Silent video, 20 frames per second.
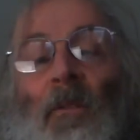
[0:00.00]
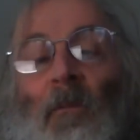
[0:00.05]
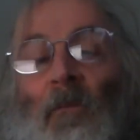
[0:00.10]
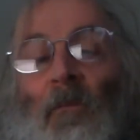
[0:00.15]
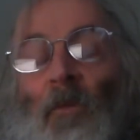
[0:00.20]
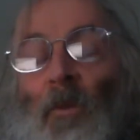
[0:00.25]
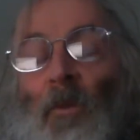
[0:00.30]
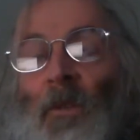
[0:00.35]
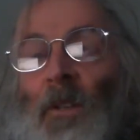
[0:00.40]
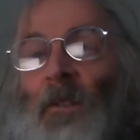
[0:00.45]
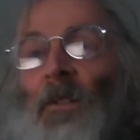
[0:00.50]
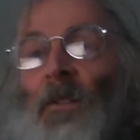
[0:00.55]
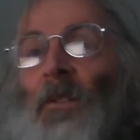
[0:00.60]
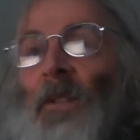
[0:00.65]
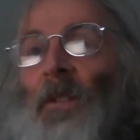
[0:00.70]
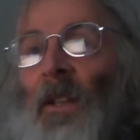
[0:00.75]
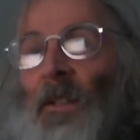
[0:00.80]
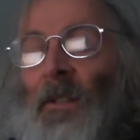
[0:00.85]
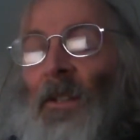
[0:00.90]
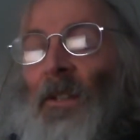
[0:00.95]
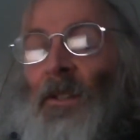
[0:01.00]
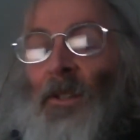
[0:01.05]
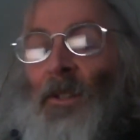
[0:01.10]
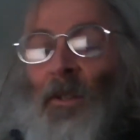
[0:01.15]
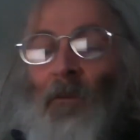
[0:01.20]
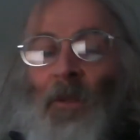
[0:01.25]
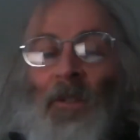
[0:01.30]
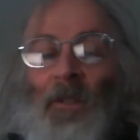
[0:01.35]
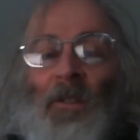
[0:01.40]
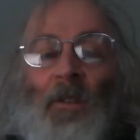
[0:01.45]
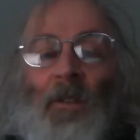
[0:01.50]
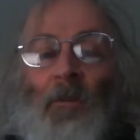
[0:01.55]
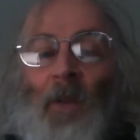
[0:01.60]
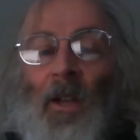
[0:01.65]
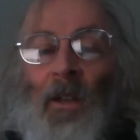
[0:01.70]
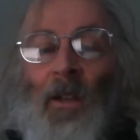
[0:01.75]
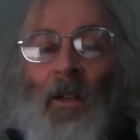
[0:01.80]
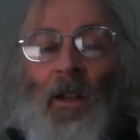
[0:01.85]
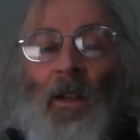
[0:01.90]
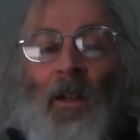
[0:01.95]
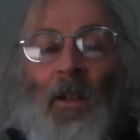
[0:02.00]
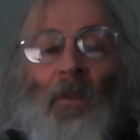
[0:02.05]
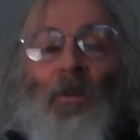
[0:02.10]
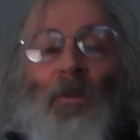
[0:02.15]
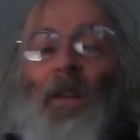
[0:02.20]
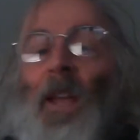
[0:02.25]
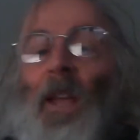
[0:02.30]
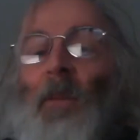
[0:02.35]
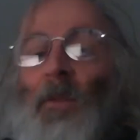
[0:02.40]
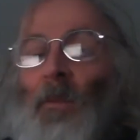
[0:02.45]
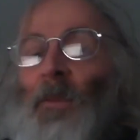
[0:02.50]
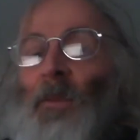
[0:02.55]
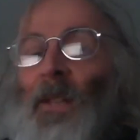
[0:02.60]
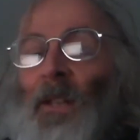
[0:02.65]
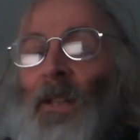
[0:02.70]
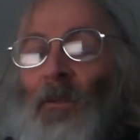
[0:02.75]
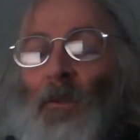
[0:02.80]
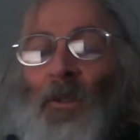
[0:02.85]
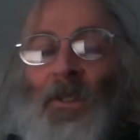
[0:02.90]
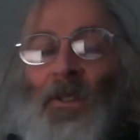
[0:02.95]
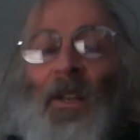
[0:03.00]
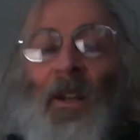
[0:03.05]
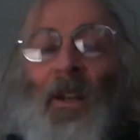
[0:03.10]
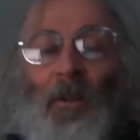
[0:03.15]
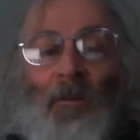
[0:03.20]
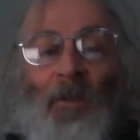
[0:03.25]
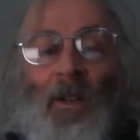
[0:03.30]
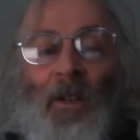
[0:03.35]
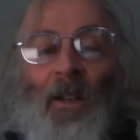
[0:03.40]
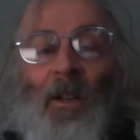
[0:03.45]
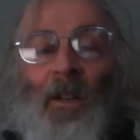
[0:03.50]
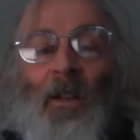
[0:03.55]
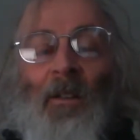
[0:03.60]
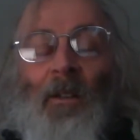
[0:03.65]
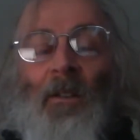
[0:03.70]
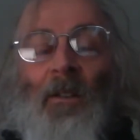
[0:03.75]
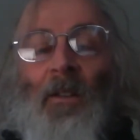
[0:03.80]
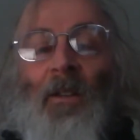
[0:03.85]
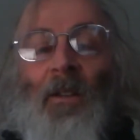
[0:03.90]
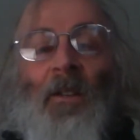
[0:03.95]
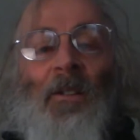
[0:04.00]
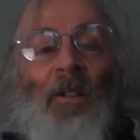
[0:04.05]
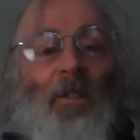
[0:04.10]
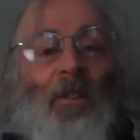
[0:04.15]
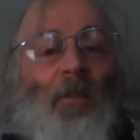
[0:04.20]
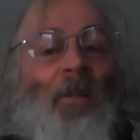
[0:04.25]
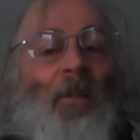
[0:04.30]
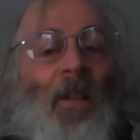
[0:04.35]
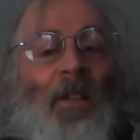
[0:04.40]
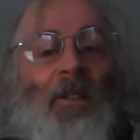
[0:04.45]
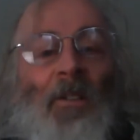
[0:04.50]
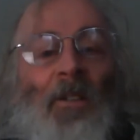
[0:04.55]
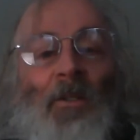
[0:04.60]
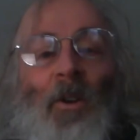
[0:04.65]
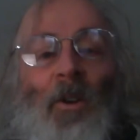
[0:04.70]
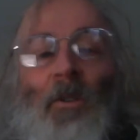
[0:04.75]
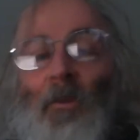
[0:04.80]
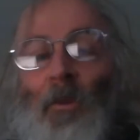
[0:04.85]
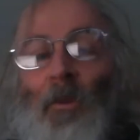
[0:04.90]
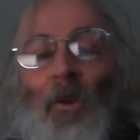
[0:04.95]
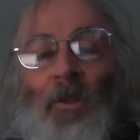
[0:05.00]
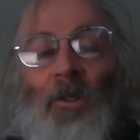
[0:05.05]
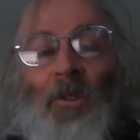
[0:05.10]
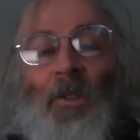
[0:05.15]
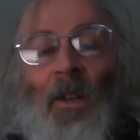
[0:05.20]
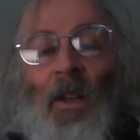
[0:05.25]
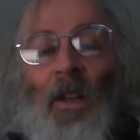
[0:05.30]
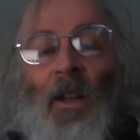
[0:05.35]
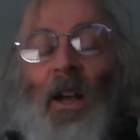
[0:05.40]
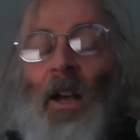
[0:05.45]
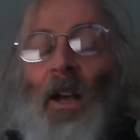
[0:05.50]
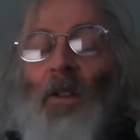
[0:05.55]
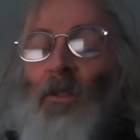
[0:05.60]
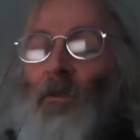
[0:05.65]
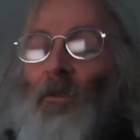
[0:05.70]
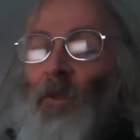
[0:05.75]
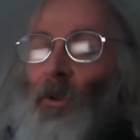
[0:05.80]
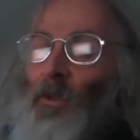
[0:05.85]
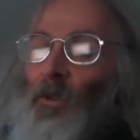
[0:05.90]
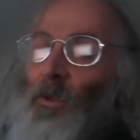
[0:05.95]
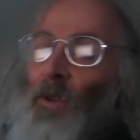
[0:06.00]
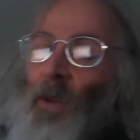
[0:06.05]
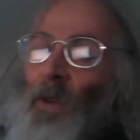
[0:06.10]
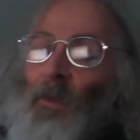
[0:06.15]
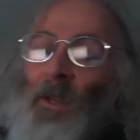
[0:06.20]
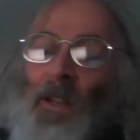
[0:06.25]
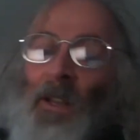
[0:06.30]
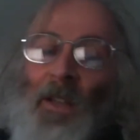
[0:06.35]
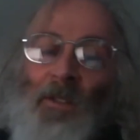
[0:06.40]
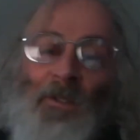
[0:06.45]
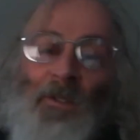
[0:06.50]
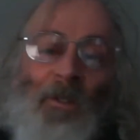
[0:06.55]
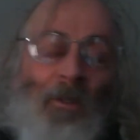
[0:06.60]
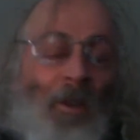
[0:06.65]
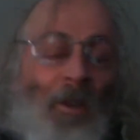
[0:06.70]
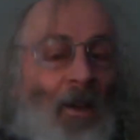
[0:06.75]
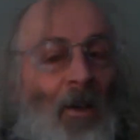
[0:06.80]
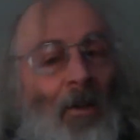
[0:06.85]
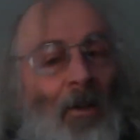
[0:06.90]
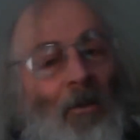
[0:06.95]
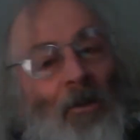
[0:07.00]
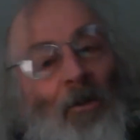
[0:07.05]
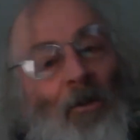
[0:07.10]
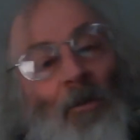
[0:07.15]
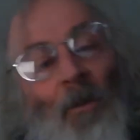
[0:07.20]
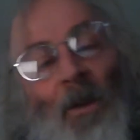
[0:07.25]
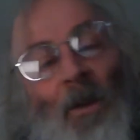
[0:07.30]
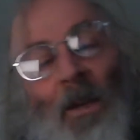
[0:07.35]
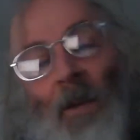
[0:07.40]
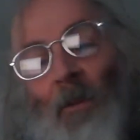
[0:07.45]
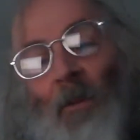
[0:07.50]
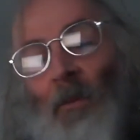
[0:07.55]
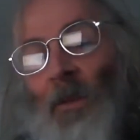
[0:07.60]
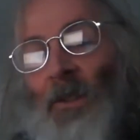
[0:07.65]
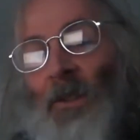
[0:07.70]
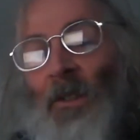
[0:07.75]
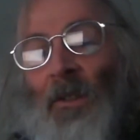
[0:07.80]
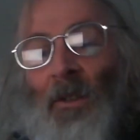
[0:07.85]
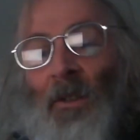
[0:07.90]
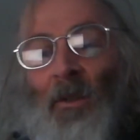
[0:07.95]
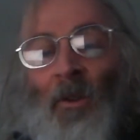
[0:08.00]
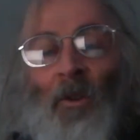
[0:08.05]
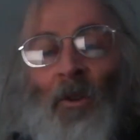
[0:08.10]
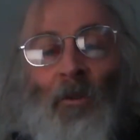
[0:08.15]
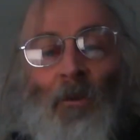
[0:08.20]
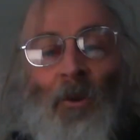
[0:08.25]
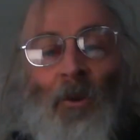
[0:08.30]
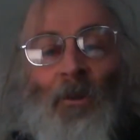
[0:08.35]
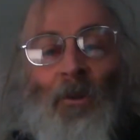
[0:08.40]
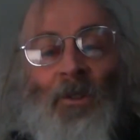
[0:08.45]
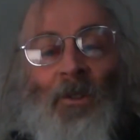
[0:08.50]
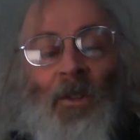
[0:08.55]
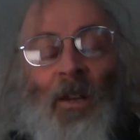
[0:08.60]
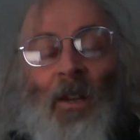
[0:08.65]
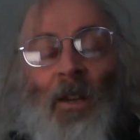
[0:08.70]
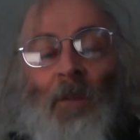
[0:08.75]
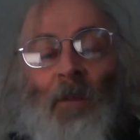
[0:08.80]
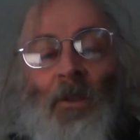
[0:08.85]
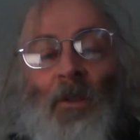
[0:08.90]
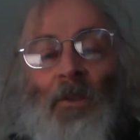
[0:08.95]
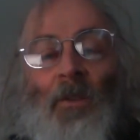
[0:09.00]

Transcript: wrote it in such a convincing way that you came to believe yourself that there is such a place as Hogwarts, and you wrote your application to become a wizard at Hogwarts because